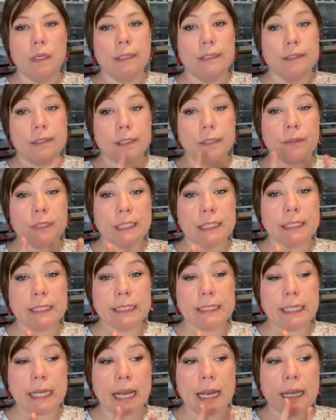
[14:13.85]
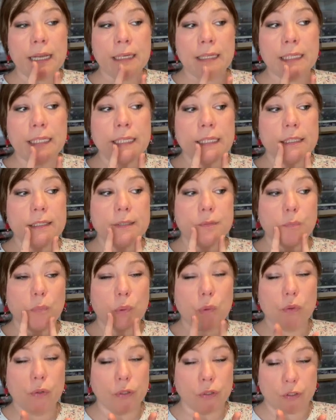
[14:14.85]
need
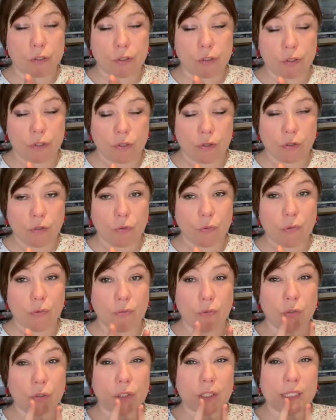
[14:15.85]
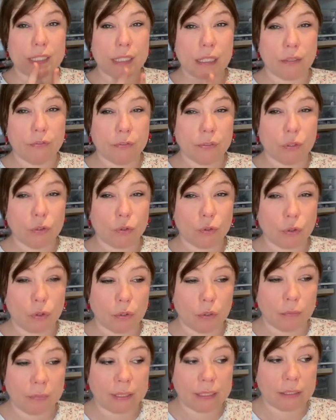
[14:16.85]
points for
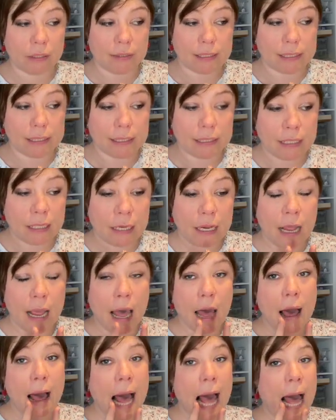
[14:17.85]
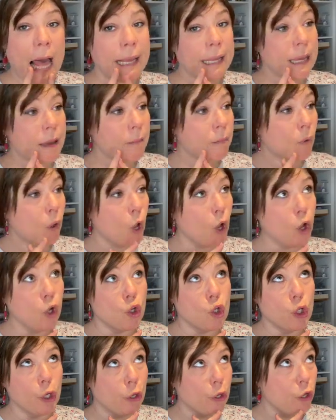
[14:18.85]
self-control because I am
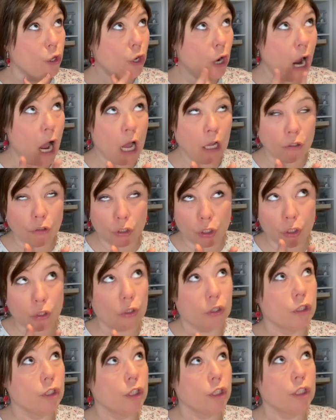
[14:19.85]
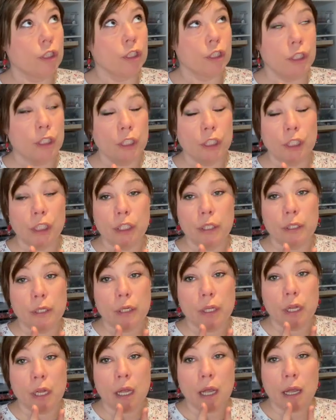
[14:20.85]
not good.
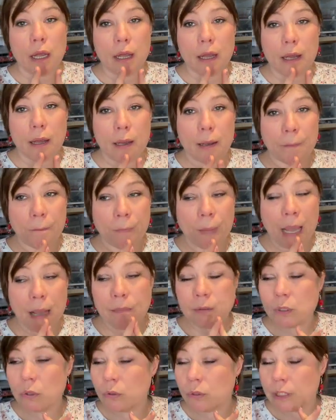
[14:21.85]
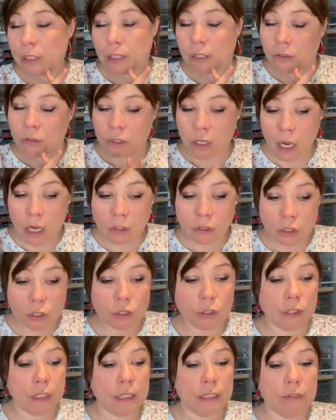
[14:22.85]
Absolutely not
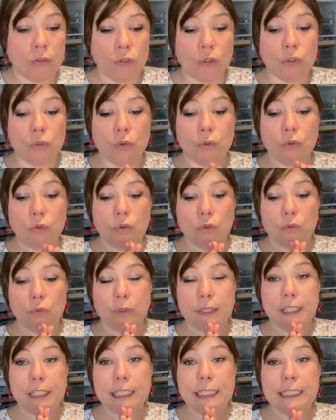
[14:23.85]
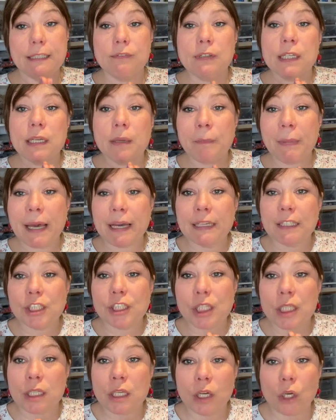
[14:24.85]
good into receiving a package
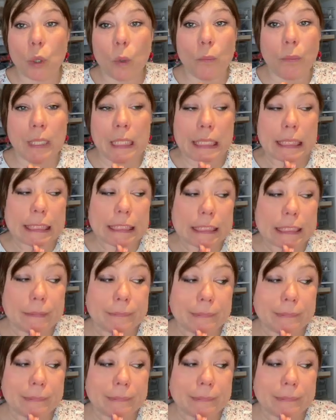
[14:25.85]
and not opening it.